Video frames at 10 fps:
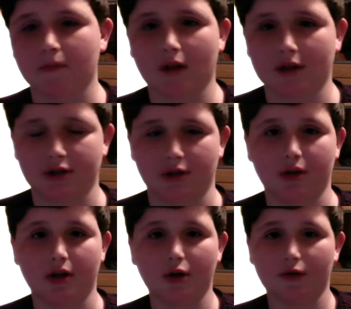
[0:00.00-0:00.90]
so
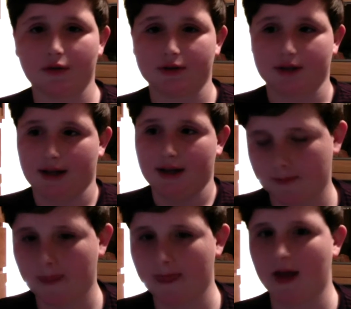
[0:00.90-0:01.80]
you can look forward to that.
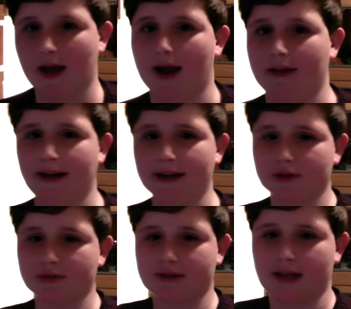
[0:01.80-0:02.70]
And the next
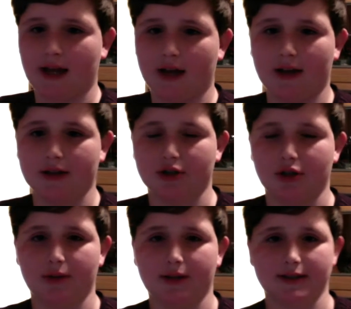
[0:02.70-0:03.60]
update I'd like
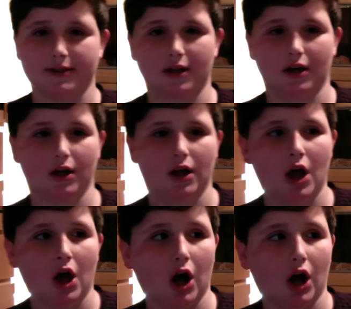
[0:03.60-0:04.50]
to do is that
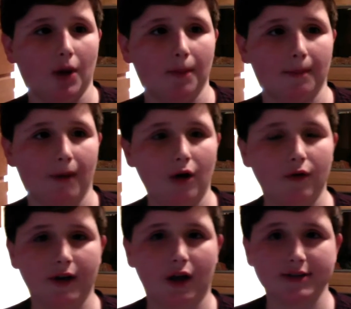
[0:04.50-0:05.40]
um,
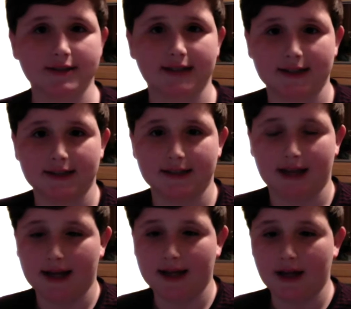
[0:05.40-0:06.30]
hopefully on
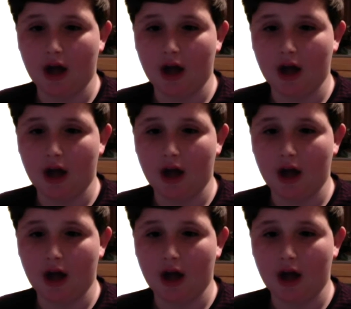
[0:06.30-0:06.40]
Saturday,